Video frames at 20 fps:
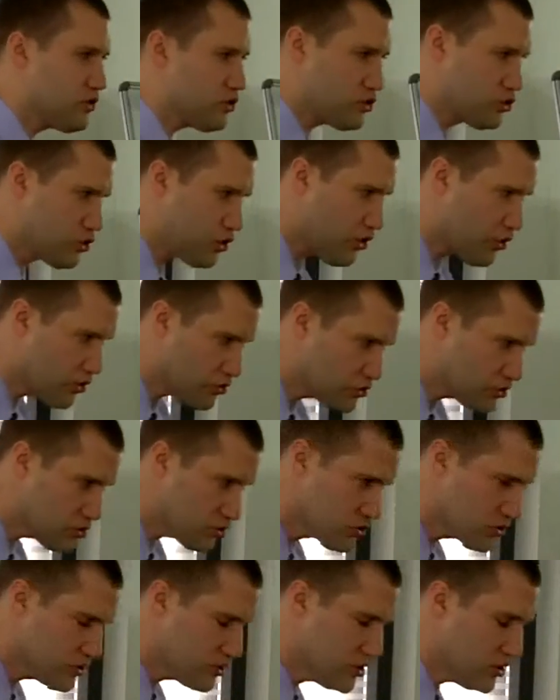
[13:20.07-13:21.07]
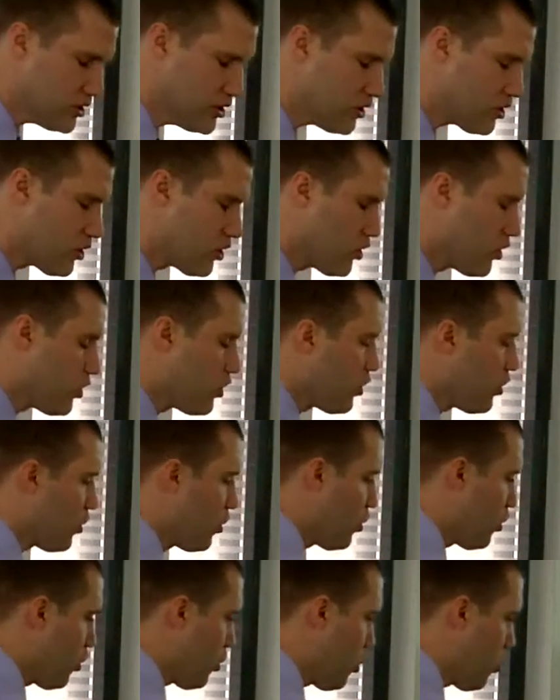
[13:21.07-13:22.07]
of the church
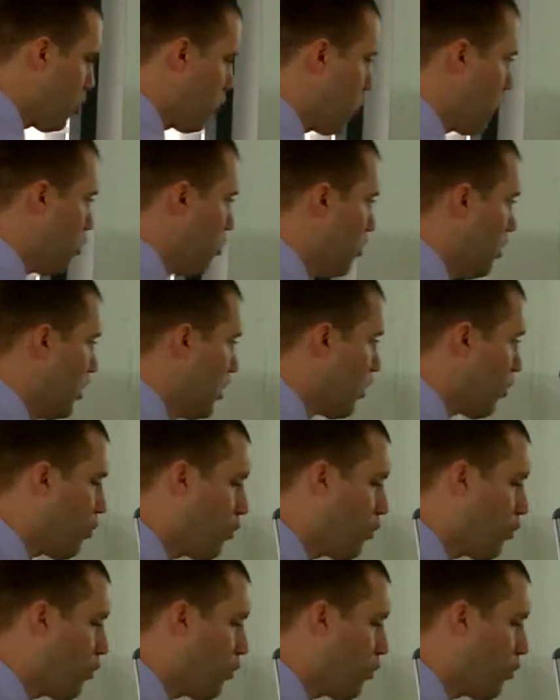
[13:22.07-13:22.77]
who